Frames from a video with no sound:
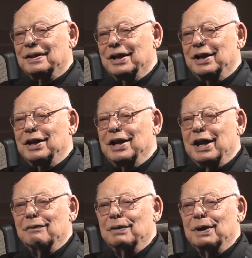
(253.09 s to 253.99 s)
They didn't
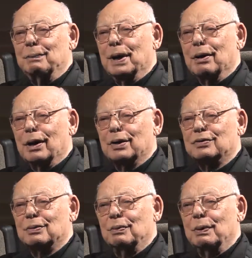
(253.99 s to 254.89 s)
have any
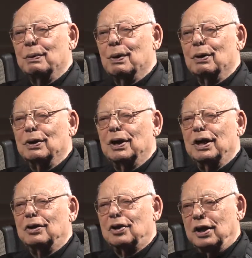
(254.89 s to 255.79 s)
barracks. We were
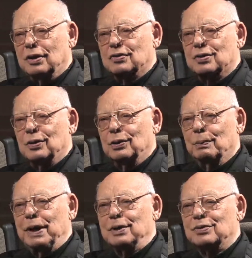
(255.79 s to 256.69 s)
in tents on the
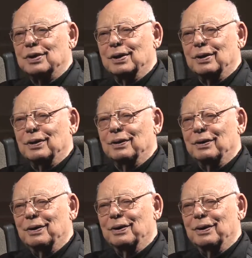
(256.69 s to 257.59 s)
beach there
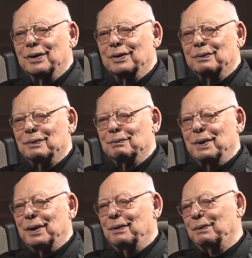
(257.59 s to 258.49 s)

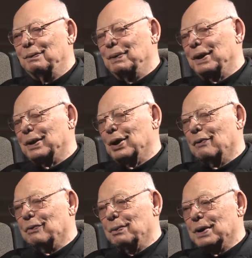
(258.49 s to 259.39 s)
by the
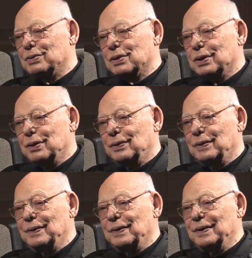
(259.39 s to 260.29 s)
Gulf of Mexico.
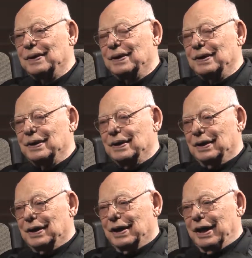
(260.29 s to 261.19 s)

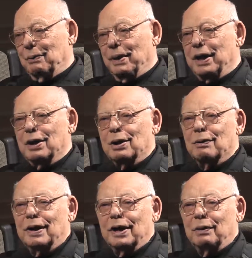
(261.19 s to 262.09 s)
And we hung
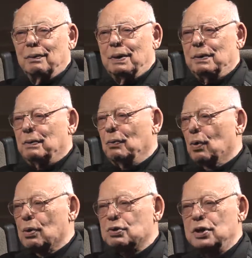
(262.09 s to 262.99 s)
around and we
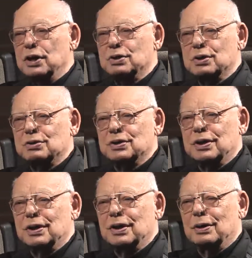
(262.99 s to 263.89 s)
washed dishes
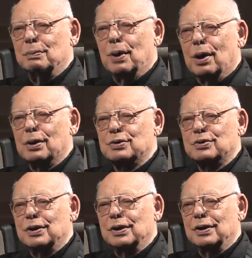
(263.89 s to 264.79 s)
and
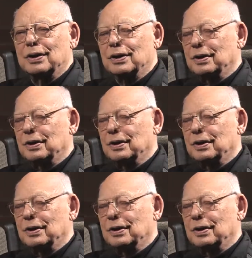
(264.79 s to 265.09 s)
marched. And